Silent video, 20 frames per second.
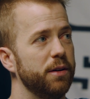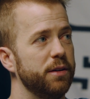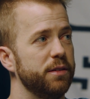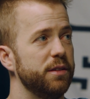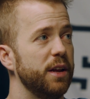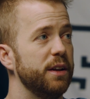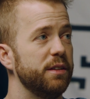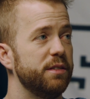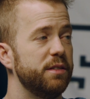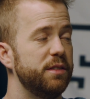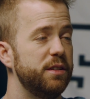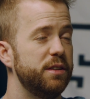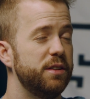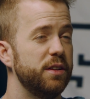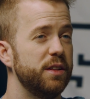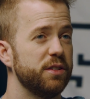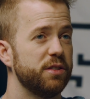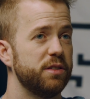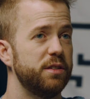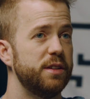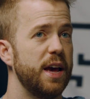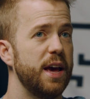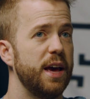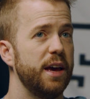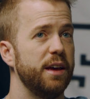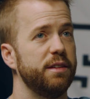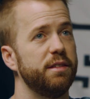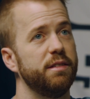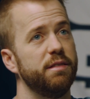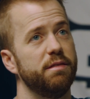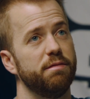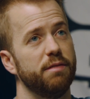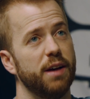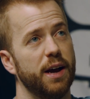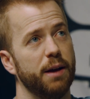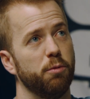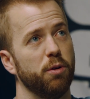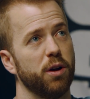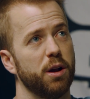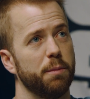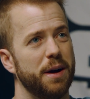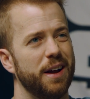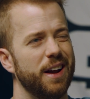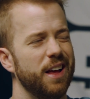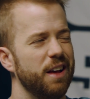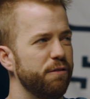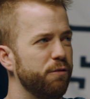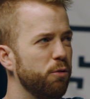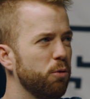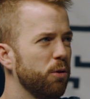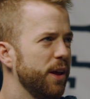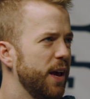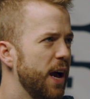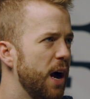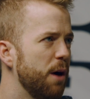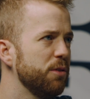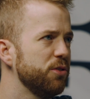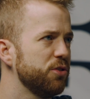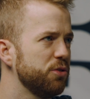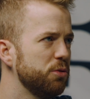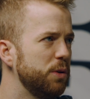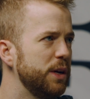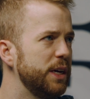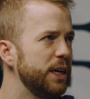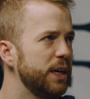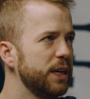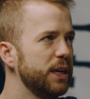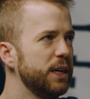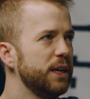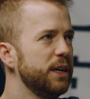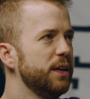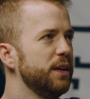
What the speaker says: And to this day, I work about 40 hours a week,